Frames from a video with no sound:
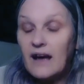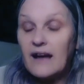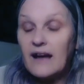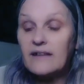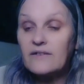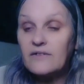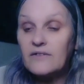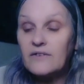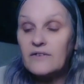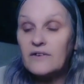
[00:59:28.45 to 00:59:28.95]

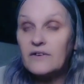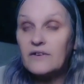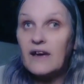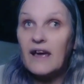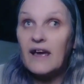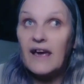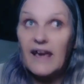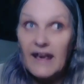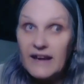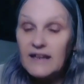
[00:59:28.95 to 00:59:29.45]

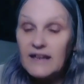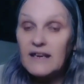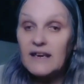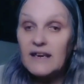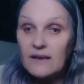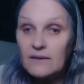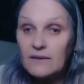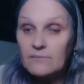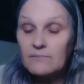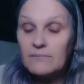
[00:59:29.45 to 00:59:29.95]
answer
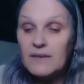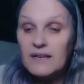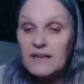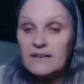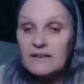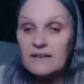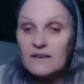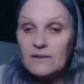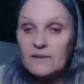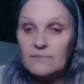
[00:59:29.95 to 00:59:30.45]
any
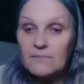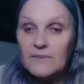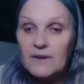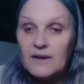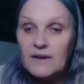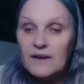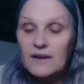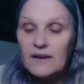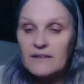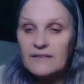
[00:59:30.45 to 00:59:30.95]
medium
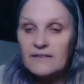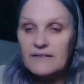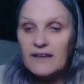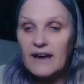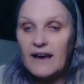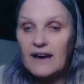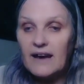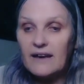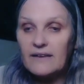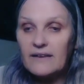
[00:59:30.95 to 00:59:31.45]

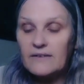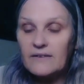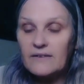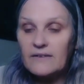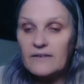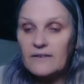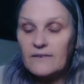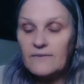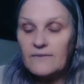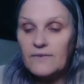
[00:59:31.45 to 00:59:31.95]
that
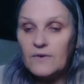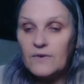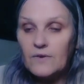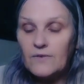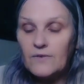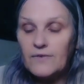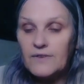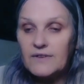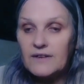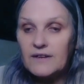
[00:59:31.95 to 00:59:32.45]
asks
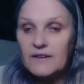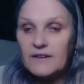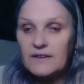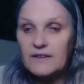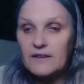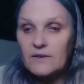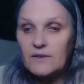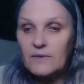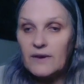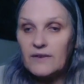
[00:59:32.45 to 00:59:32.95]
for
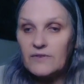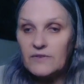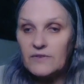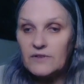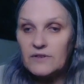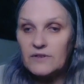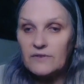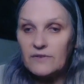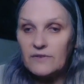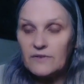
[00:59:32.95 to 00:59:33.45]
fertility
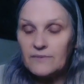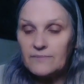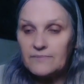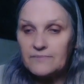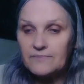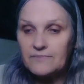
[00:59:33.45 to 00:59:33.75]
questions.